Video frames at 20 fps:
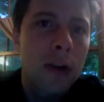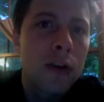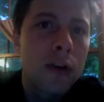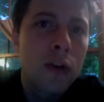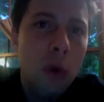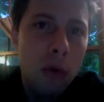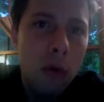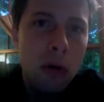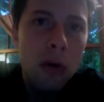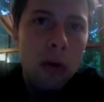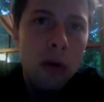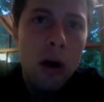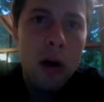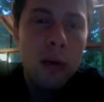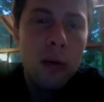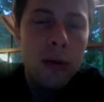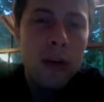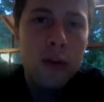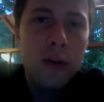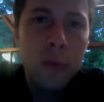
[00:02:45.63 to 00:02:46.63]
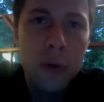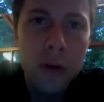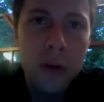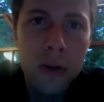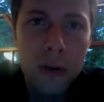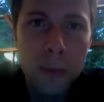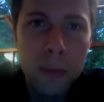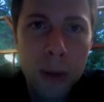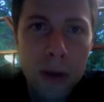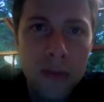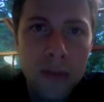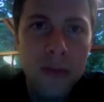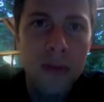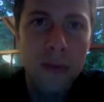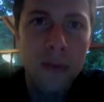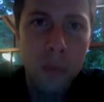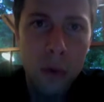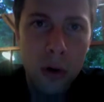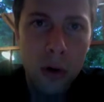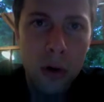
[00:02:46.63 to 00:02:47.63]
Going along with each one of these pieces
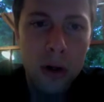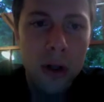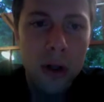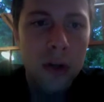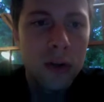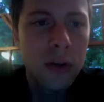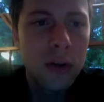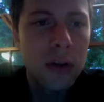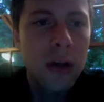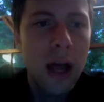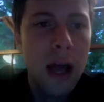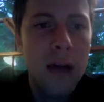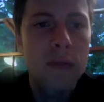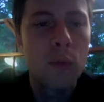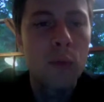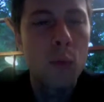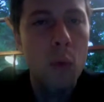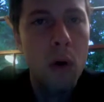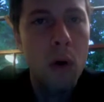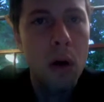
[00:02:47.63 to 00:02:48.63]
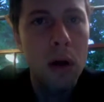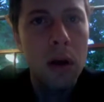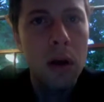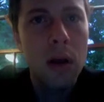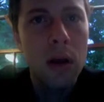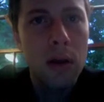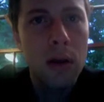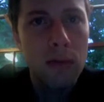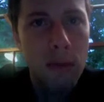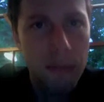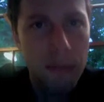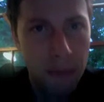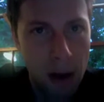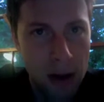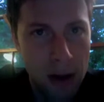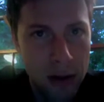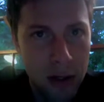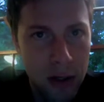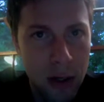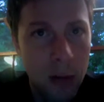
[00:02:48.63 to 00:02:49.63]
of work, you need to have one
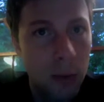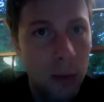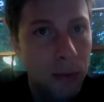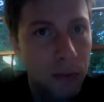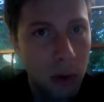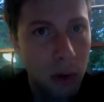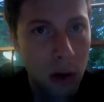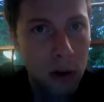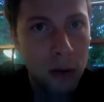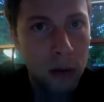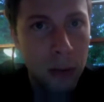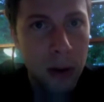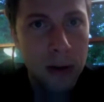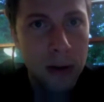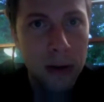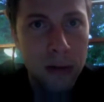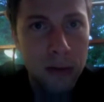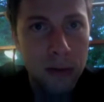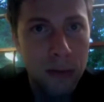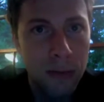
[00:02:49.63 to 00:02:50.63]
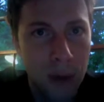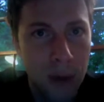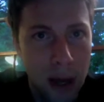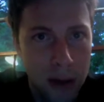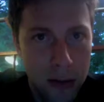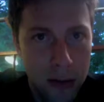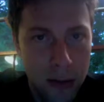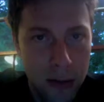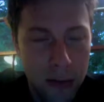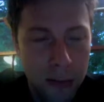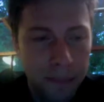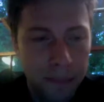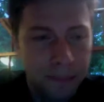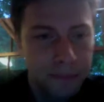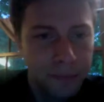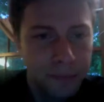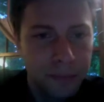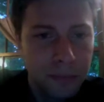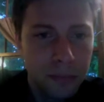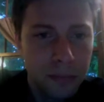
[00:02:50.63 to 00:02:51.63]
reflection. We've talked about these reflections.
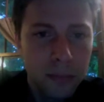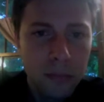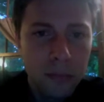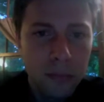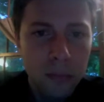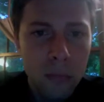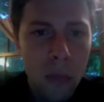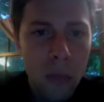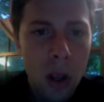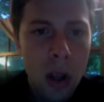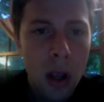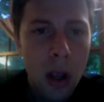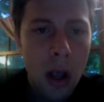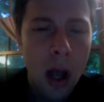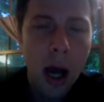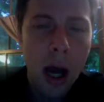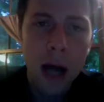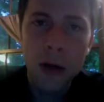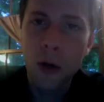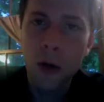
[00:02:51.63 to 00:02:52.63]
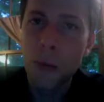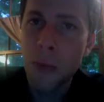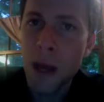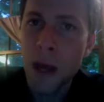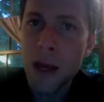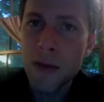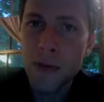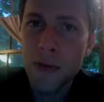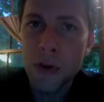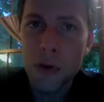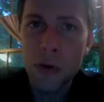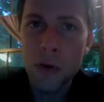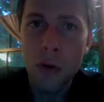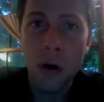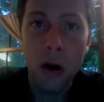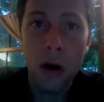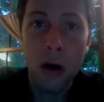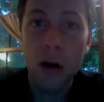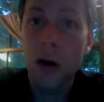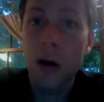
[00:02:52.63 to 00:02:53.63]
I know many of you
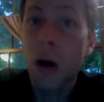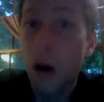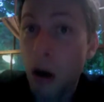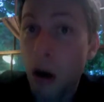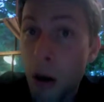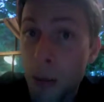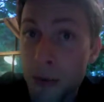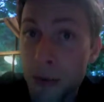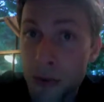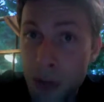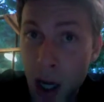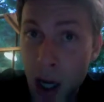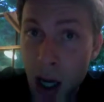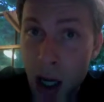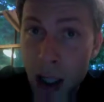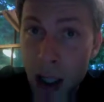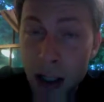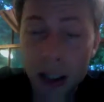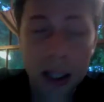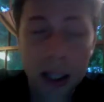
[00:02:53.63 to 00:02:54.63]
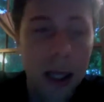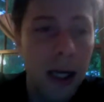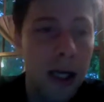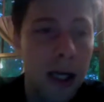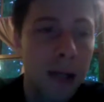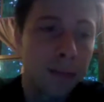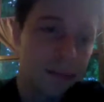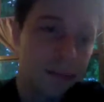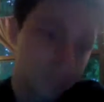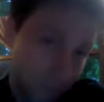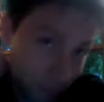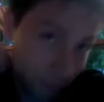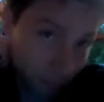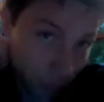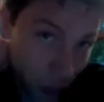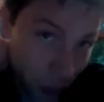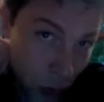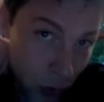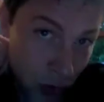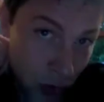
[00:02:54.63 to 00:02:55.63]
are almost done.
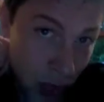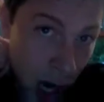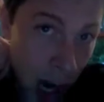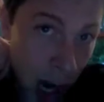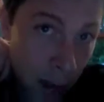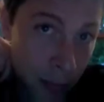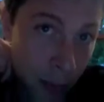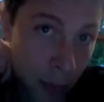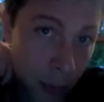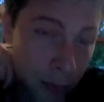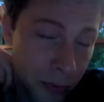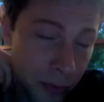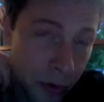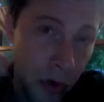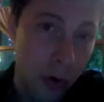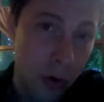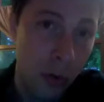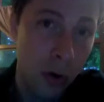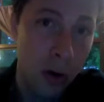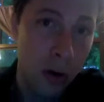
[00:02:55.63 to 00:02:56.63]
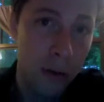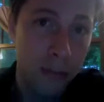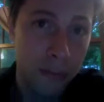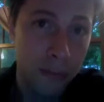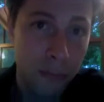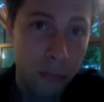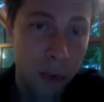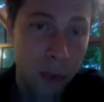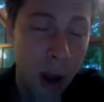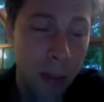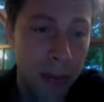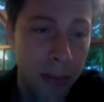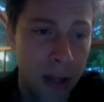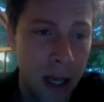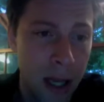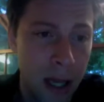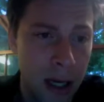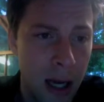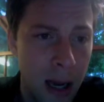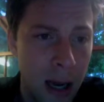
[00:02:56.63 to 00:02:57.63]
Good job, those of you who are wrapping
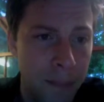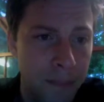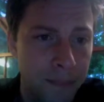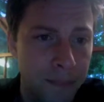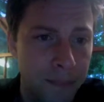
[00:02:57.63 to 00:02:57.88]
that up.